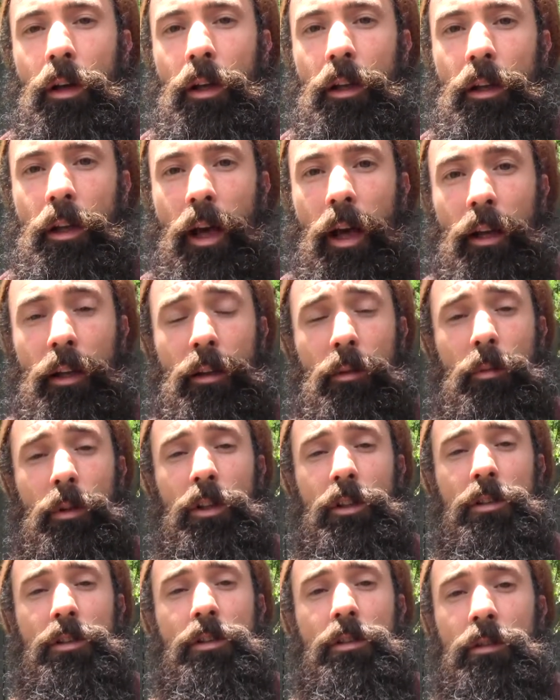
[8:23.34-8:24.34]
in that
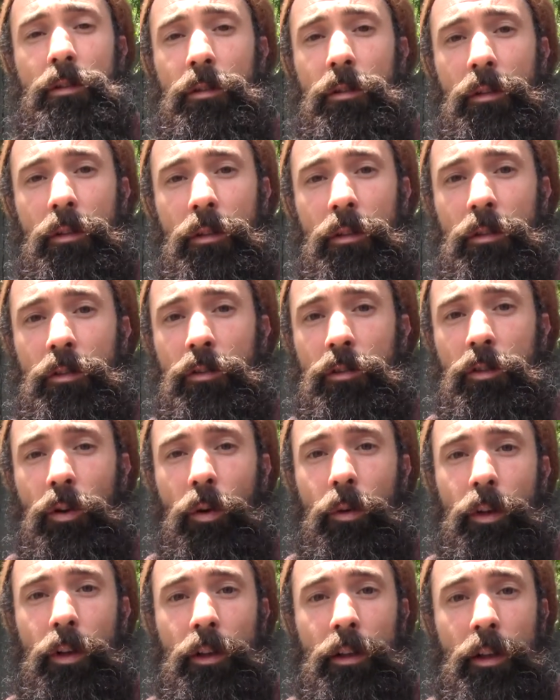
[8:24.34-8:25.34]
image
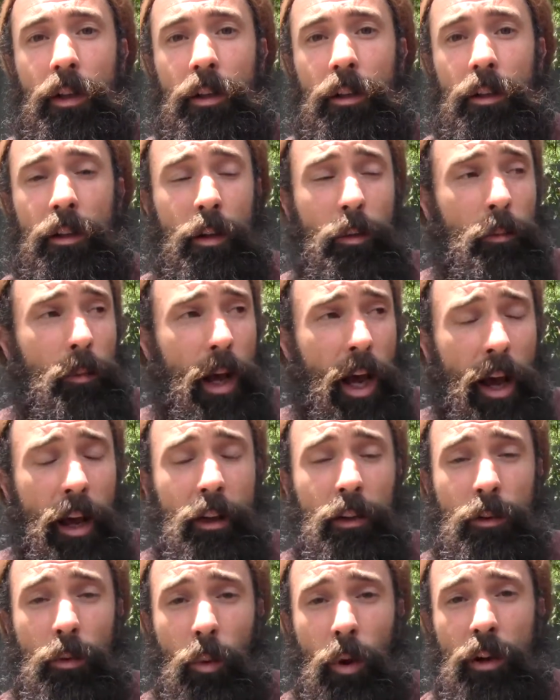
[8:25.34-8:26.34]
so that the, the
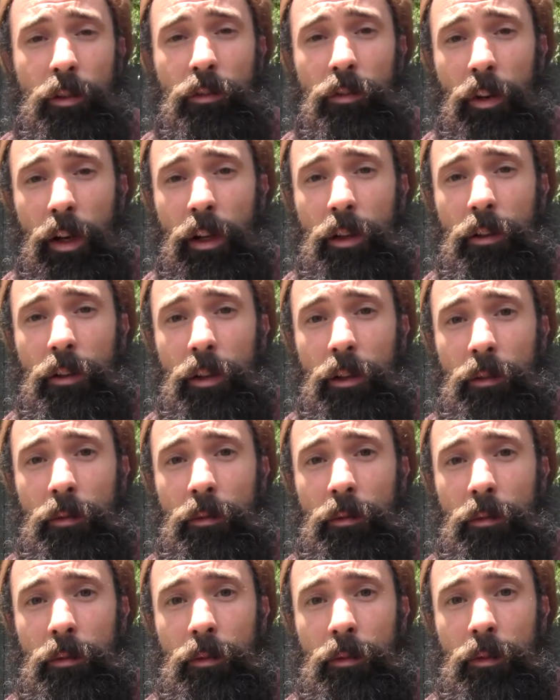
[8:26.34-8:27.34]
mat, quite frankly,
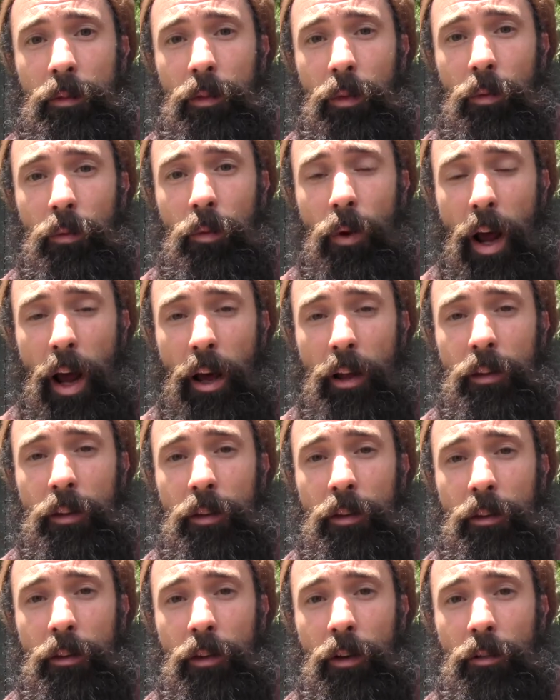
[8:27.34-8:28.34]
the wrath
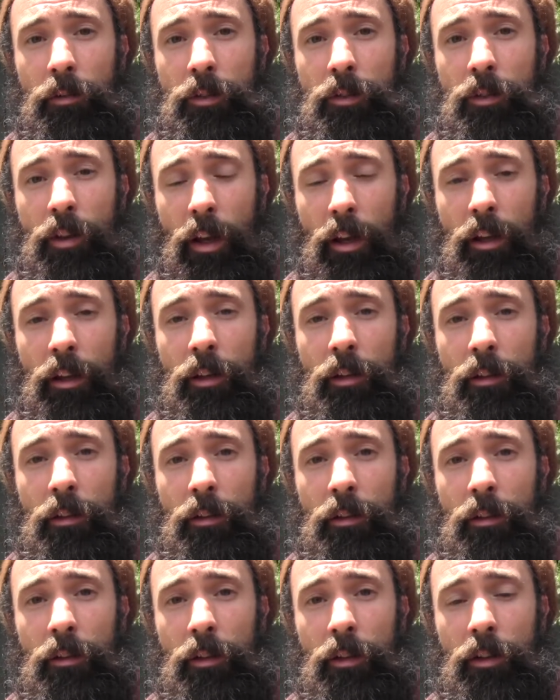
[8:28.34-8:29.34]
of Satan
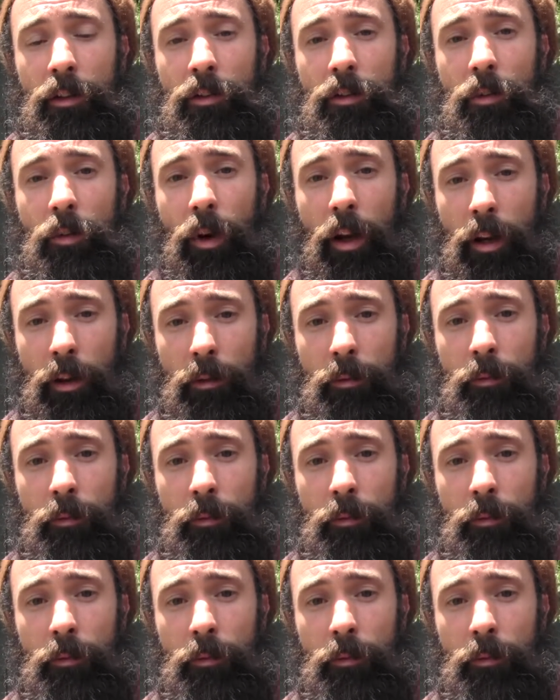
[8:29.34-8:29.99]
is great.